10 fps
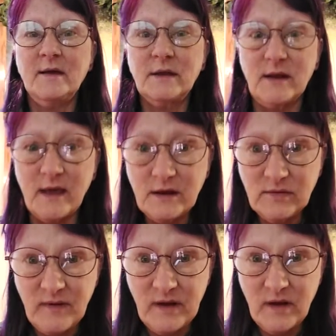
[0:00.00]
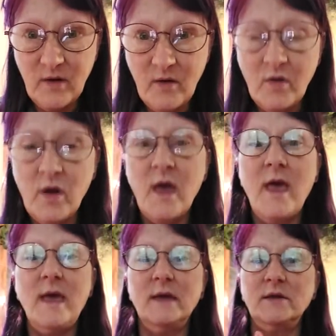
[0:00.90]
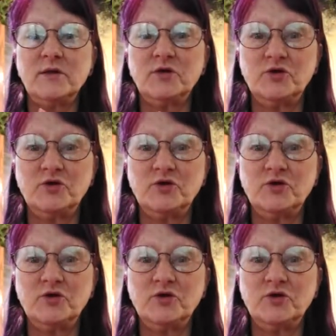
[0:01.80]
Today's video is